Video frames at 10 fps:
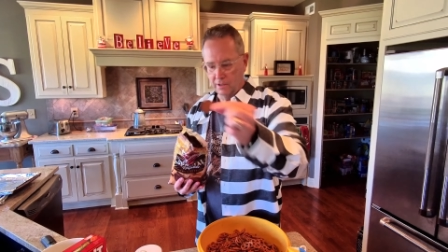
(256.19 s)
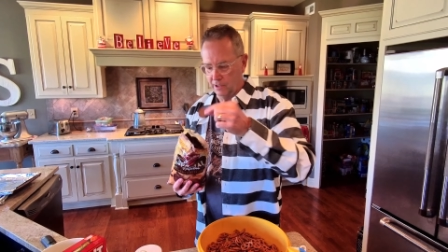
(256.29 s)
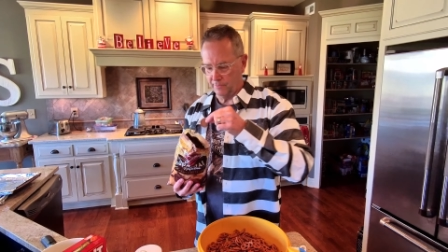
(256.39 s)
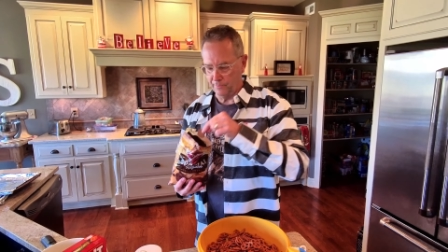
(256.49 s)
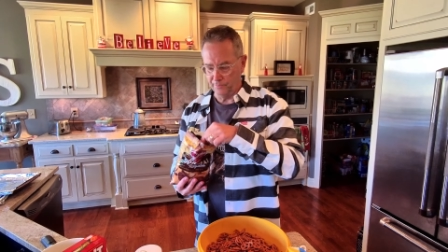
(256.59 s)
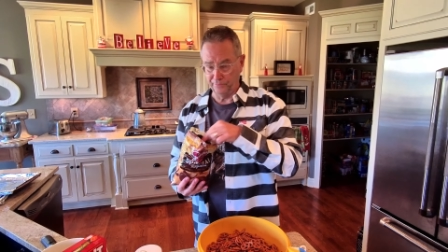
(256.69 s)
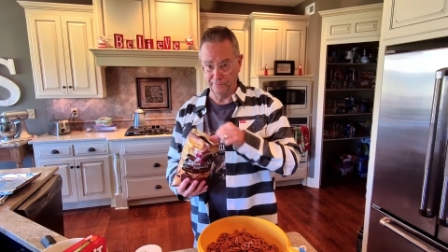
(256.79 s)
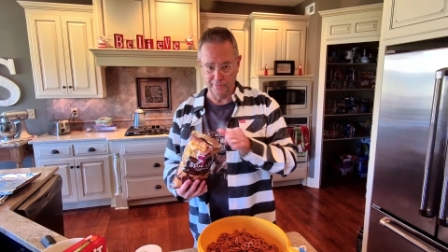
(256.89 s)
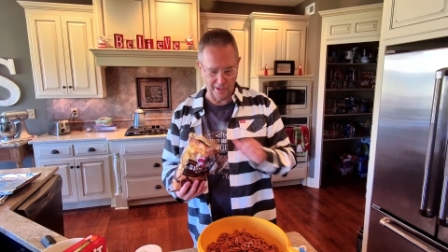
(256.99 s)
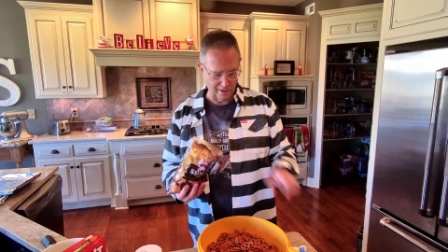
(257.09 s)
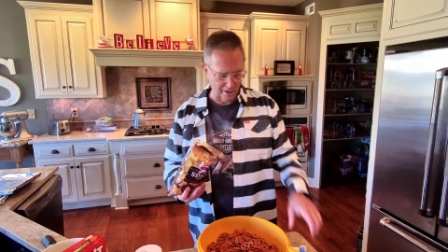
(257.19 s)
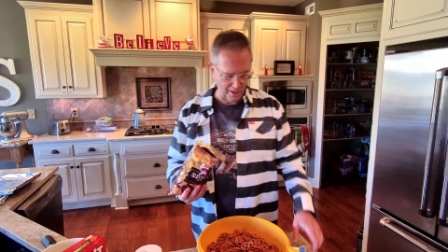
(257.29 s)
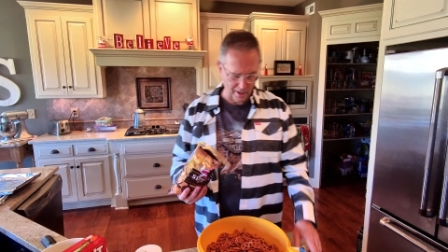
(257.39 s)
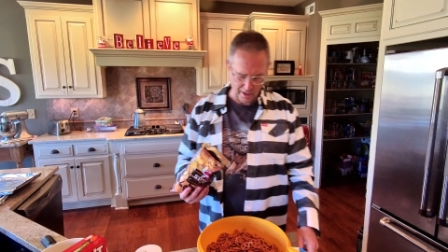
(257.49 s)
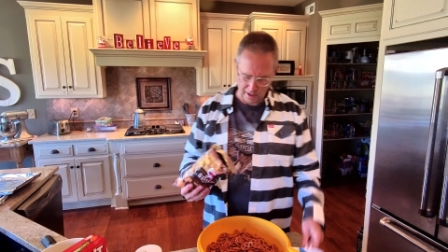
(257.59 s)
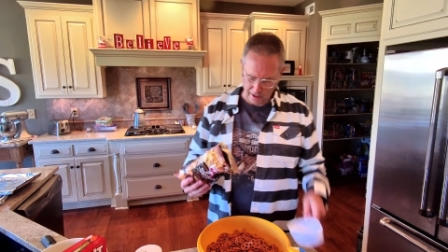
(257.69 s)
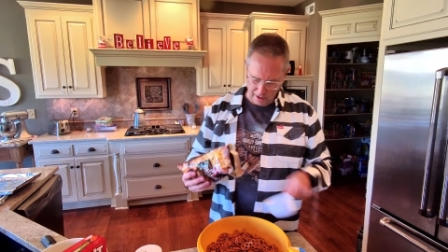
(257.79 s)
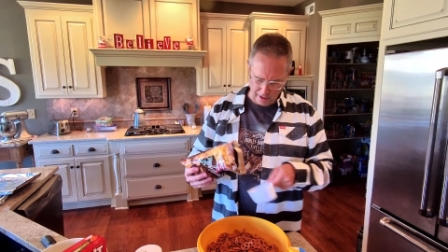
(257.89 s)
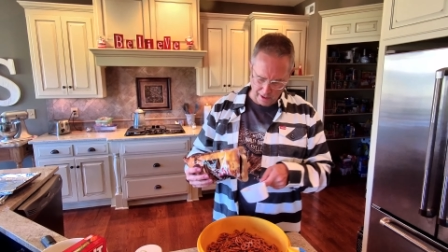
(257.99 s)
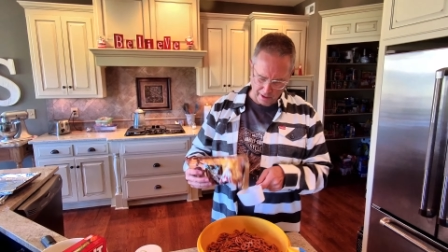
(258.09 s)
Yeah. They're
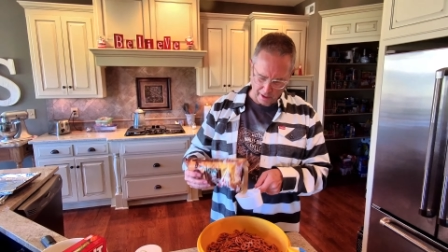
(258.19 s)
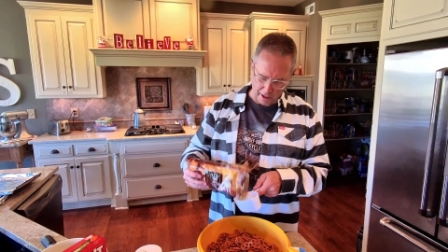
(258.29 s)
good.